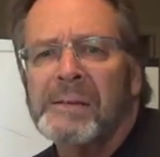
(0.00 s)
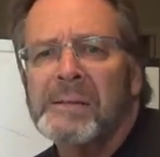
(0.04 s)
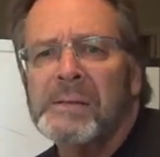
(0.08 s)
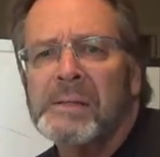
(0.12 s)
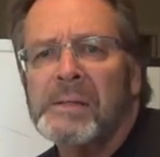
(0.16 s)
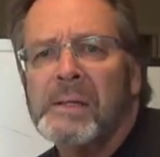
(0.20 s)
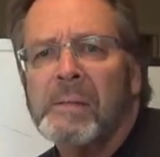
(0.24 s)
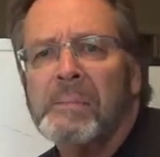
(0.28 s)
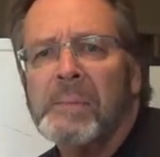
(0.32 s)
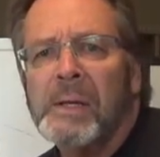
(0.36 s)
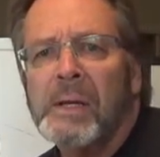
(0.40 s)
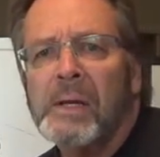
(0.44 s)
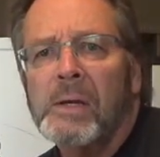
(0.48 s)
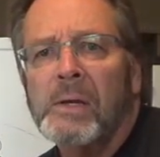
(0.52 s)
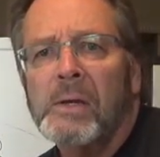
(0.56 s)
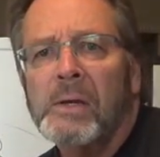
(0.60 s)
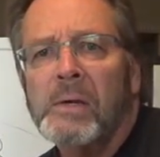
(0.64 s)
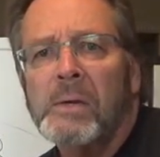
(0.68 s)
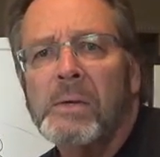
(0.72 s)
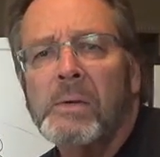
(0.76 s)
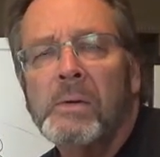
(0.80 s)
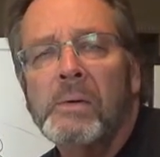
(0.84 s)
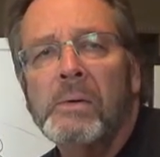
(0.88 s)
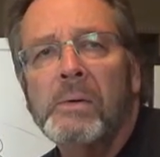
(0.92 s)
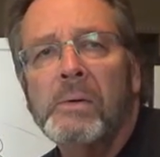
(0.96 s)
Somebody
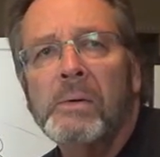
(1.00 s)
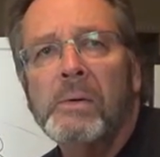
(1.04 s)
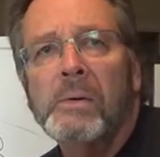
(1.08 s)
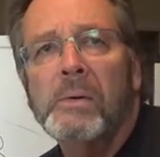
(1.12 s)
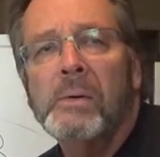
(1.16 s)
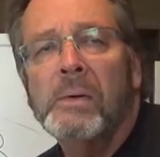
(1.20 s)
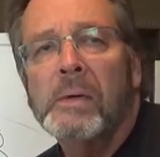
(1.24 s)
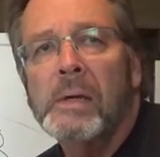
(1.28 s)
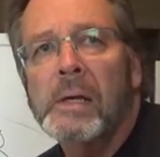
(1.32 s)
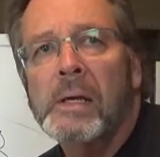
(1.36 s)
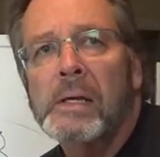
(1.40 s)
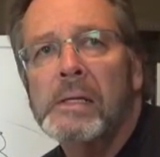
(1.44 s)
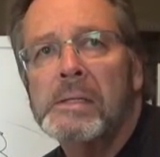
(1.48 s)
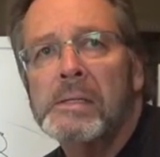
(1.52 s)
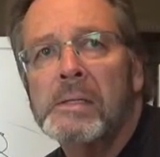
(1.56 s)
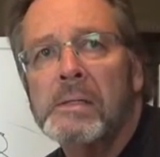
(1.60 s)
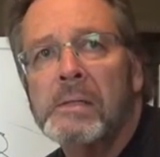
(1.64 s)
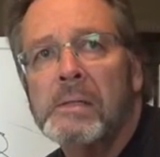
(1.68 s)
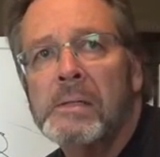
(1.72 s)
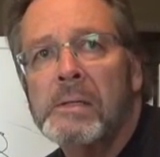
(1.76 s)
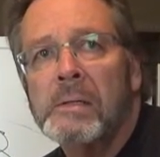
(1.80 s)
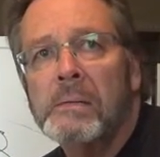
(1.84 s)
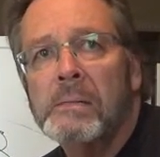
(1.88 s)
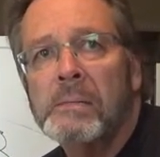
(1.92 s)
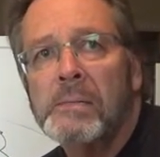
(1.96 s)
who
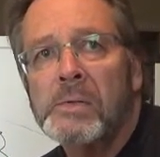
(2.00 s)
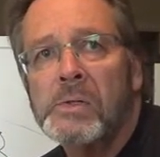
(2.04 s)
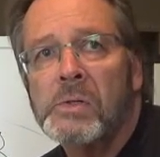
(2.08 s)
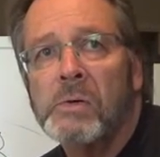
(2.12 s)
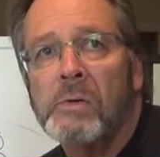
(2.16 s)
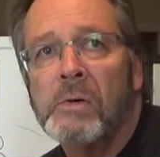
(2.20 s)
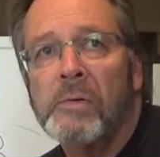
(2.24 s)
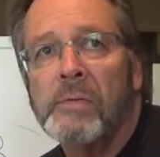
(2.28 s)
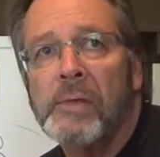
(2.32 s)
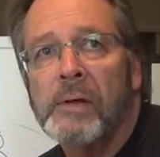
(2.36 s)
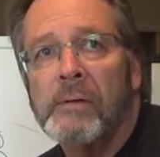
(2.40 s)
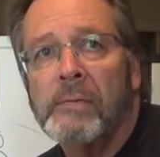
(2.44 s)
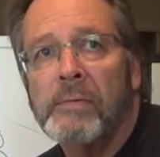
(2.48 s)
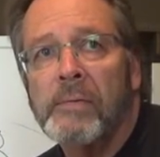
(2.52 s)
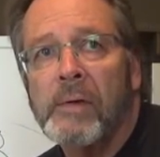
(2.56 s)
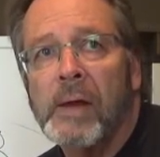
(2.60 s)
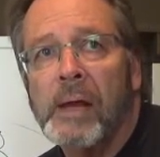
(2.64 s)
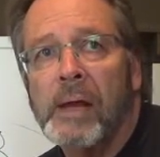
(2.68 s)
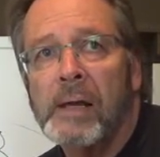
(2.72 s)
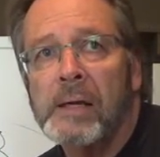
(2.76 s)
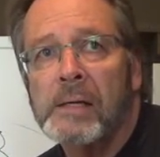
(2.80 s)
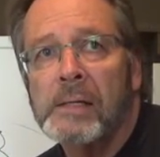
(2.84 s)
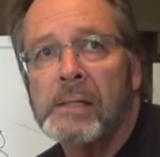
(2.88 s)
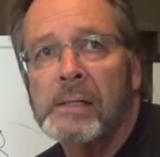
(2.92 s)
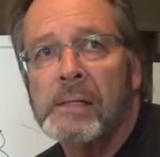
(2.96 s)
isn't sure of their
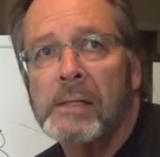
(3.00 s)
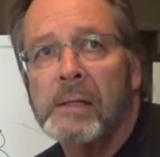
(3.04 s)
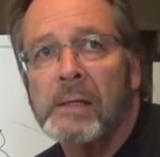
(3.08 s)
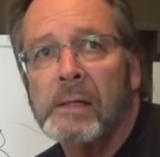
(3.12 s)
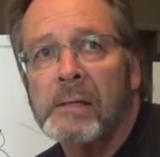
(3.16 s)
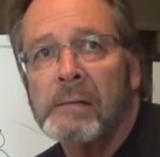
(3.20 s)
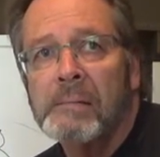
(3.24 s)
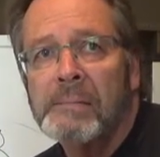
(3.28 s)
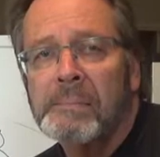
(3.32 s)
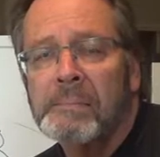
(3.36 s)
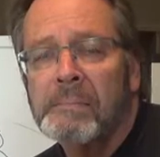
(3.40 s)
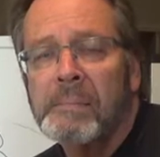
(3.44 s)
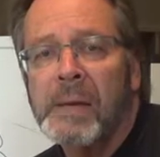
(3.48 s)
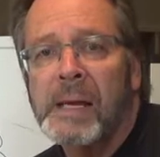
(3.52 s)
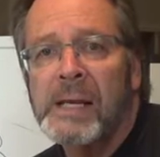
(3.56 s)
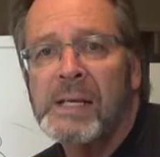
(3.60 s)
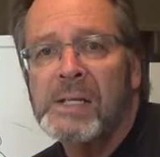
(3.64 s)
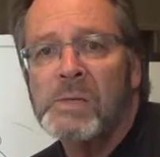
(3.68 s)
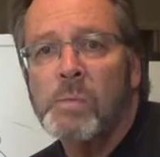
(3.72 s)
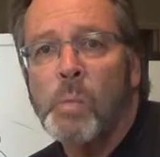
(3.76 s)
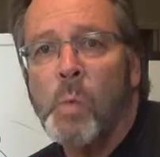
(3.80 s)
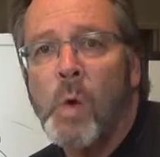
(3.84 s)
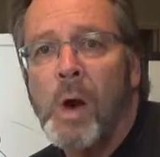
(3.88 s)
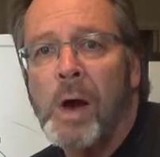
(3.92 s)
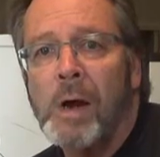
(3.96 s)
facts, that
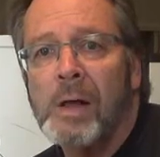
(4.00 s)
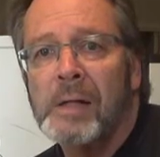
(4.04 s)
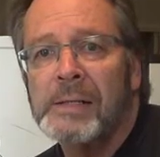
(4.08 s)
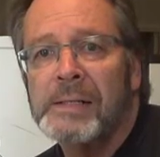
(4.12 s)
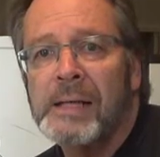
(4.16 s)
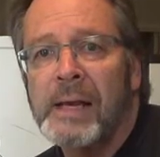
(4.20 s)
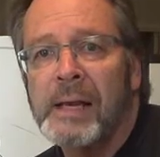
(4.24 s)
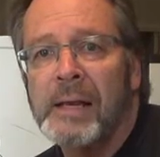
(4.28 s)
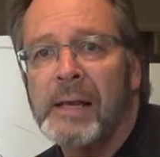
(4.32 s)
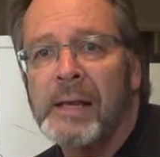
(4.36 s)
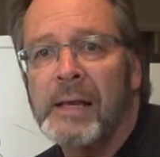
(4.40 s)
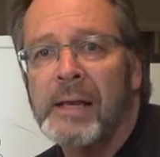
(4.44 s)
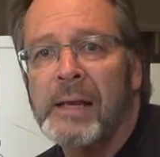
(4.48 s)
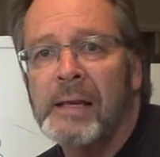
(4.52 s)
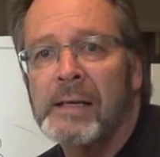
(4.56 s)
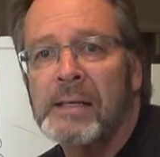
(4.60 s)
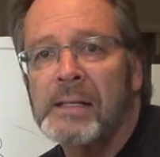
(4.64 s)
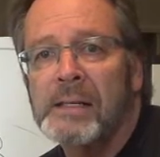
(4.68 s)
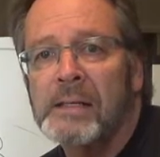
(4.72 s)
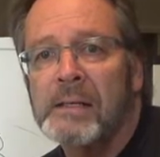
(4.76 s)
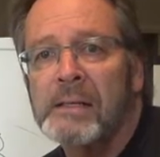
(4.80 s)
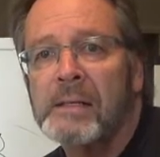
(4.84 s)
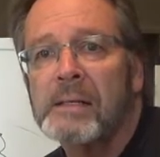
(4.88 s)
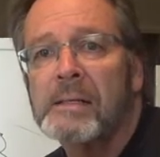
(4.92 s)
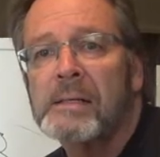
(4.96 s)
makes wild
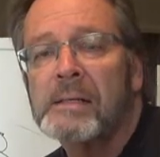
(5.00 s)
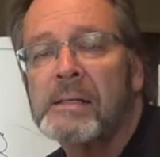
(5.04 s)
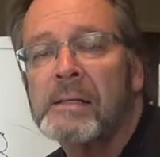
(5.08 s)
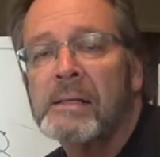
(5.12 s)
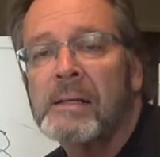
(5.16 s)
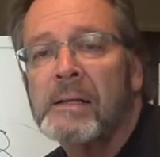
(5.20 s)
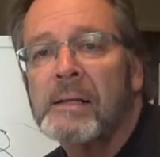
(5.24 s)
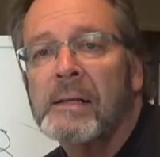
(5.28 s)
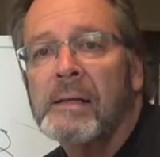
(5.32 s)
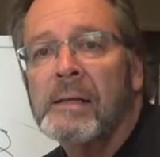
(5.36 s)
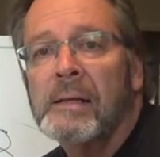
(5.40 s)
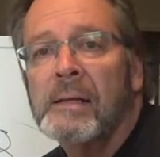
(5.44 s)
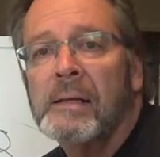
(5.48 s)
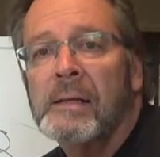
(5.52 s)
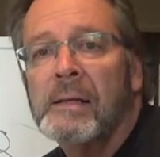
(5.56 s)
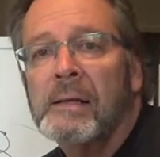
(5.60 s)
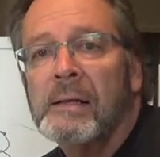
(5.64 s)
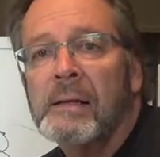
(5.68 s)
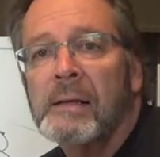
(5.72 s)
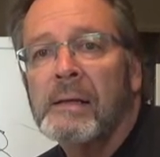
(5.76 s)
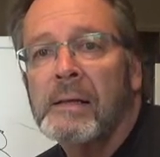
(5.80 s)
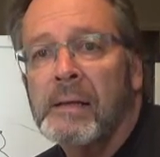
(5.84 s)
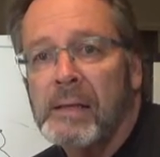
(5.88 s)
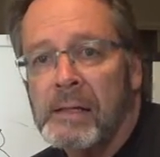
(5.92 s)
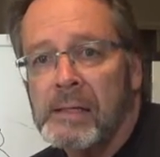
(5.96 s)
allegations,
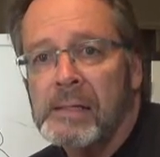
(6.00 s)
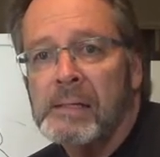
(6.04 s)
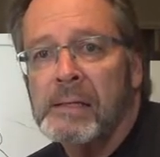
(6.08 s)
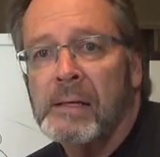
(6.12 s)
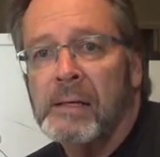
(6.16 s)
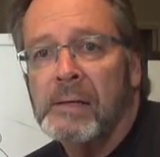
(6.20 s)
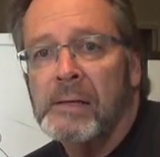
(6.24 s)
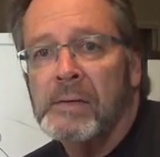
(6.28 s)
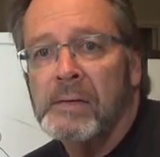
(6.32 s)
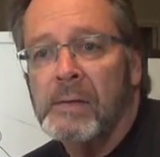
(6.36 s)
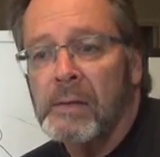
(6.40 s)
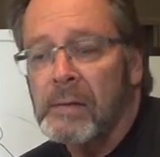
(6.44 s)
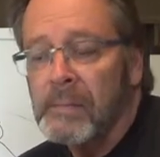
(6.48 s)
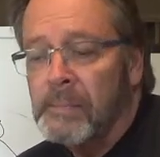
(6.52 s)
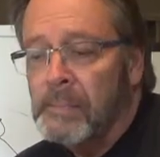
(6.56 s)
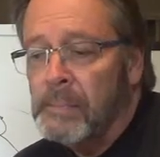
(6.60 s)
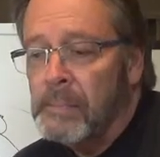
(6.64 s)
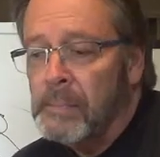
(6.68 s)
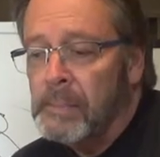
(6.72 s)
etc.